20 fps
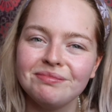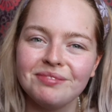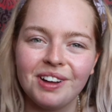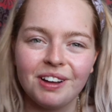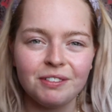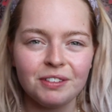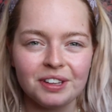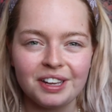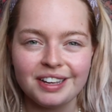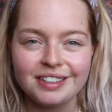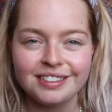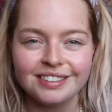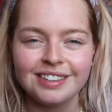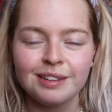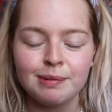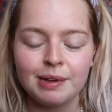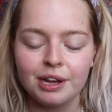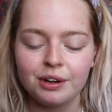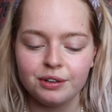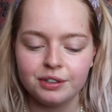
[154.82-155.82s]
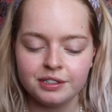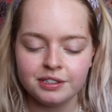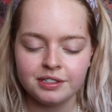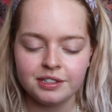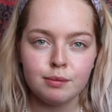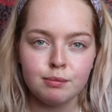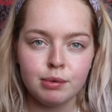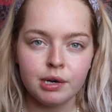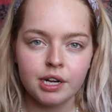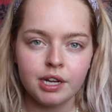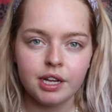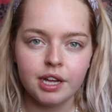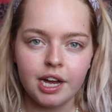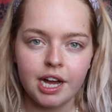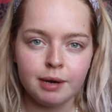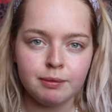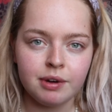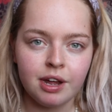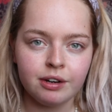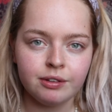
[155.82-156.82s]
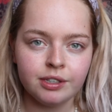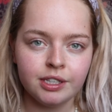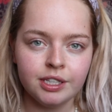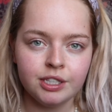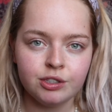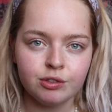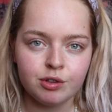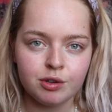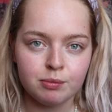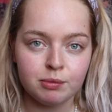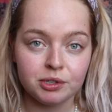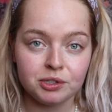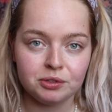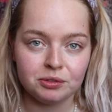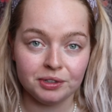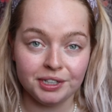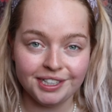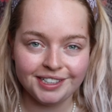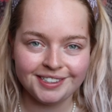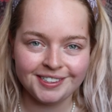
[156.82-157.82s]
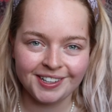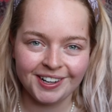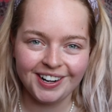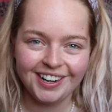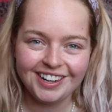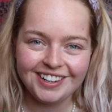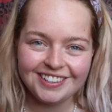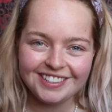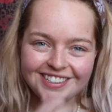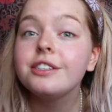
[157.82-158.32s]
I feel like I said that backwards, but I'm not really doing much research.